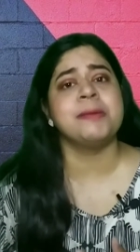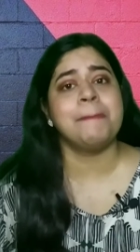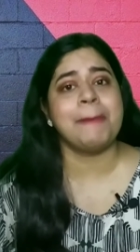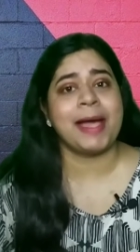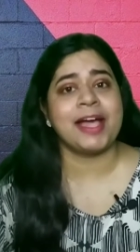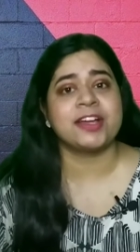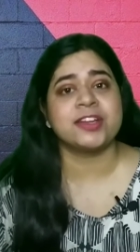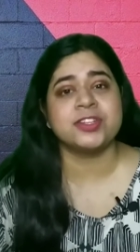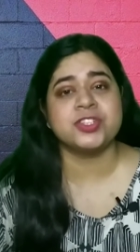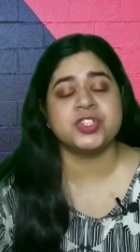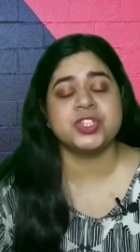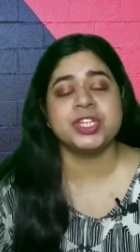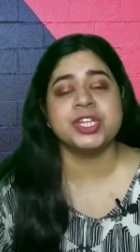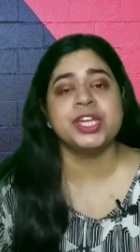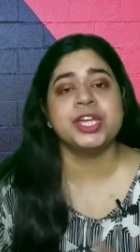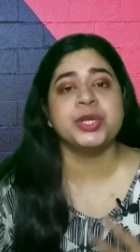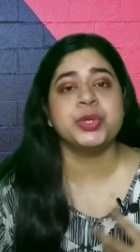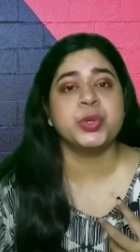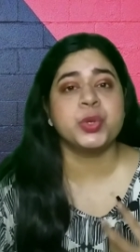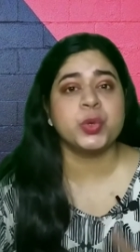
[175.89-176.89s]
the
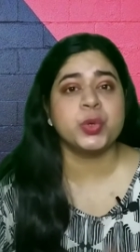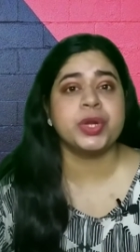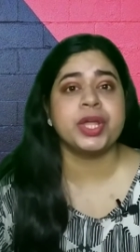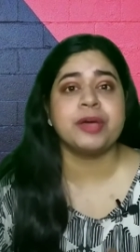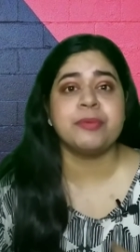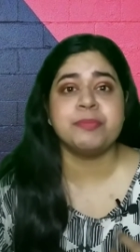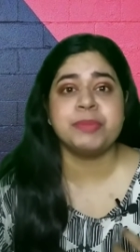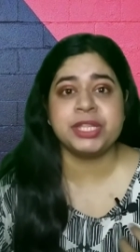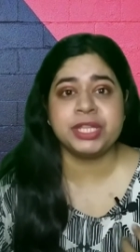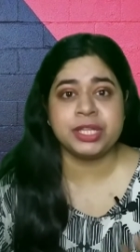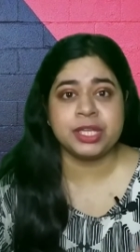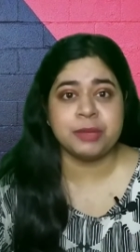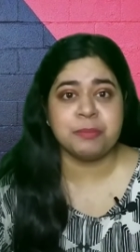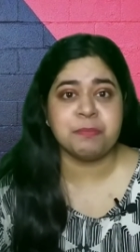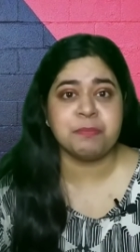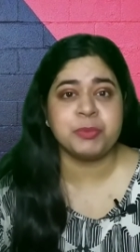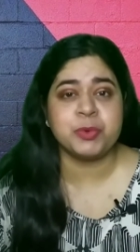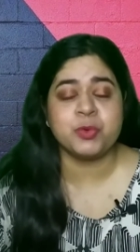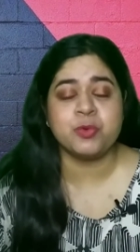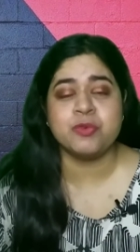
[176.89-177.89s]
packaging. It could have been
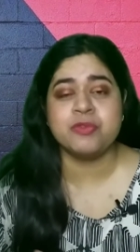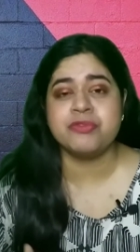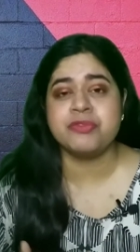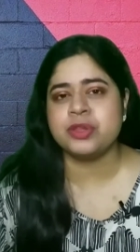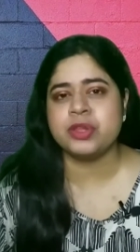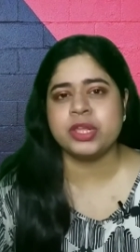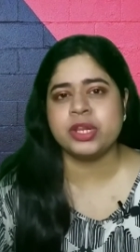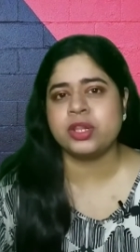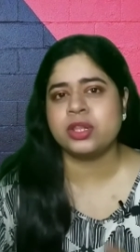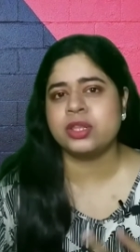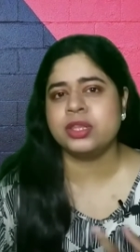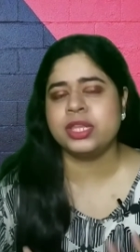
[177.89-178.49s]
improved.